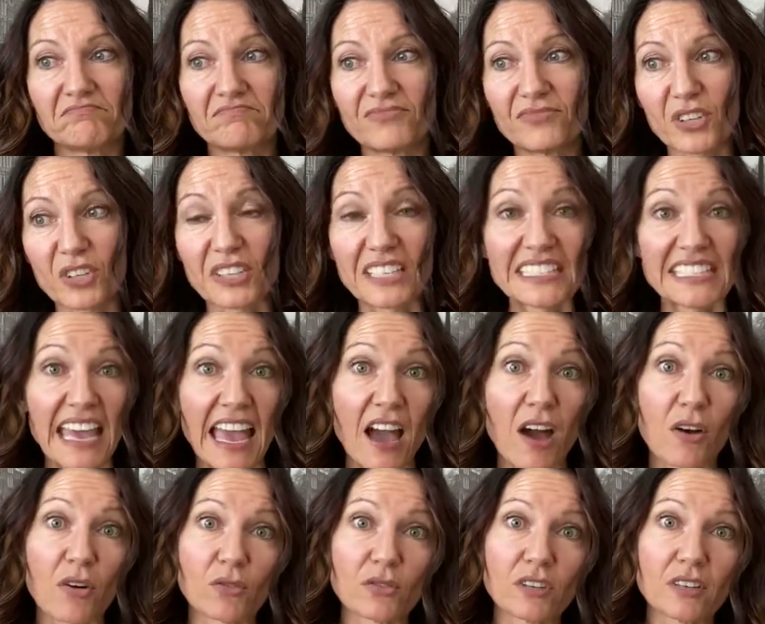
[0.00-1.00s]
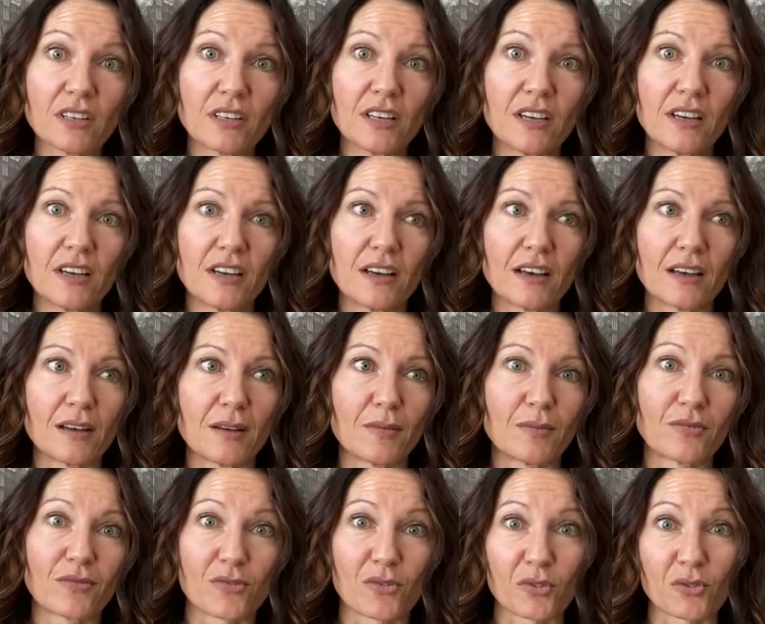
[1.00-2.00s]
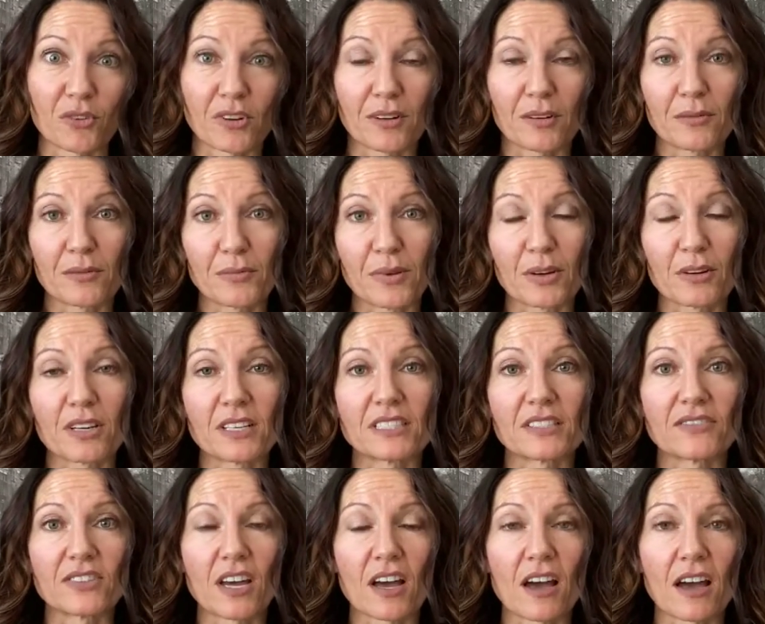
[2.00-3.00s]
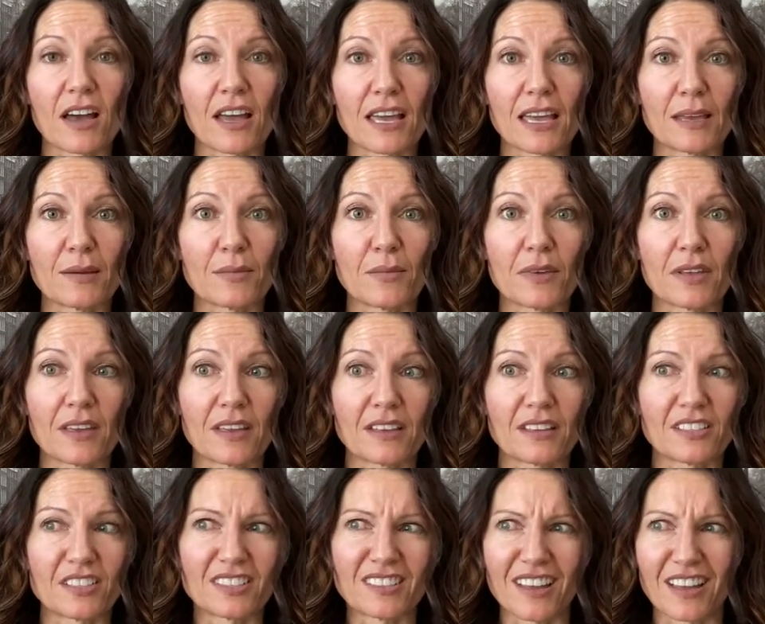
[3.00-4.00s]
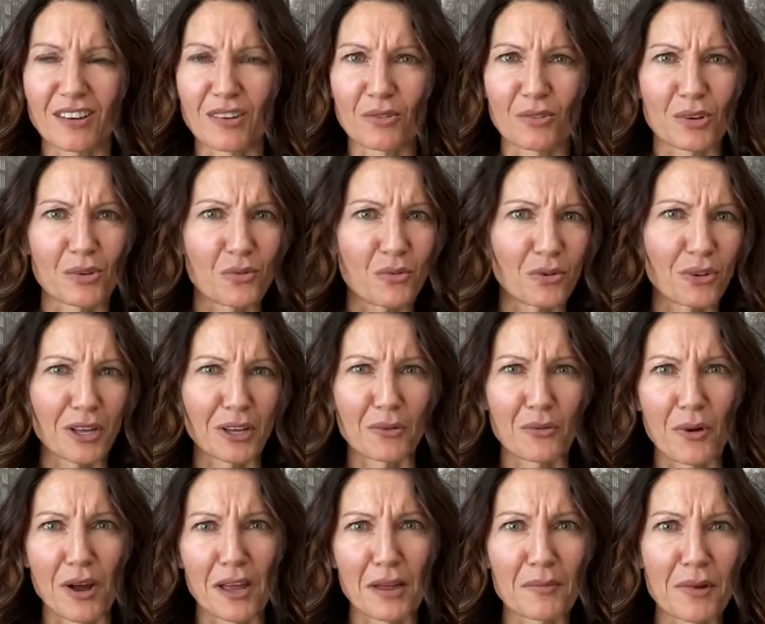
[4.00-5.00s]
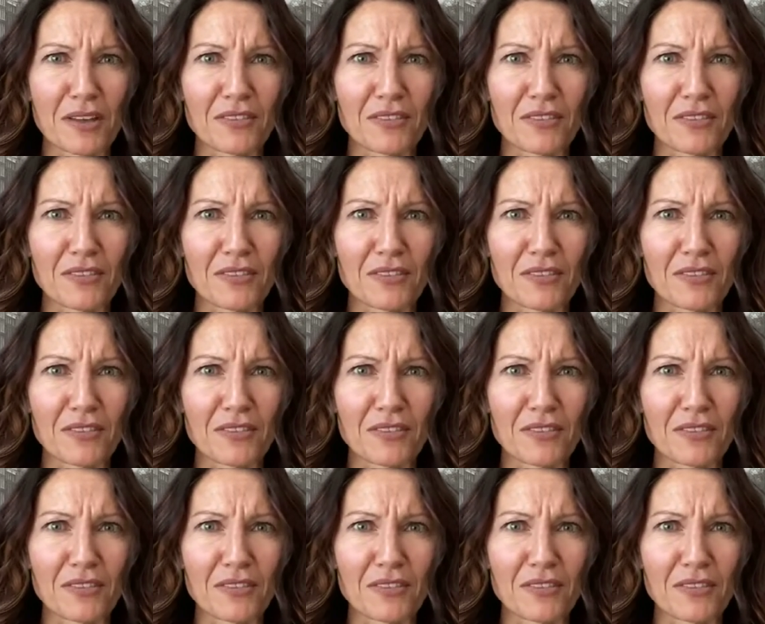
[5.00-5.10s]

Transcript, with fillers: feeling down um, for periods of time and just not knowing like, why am I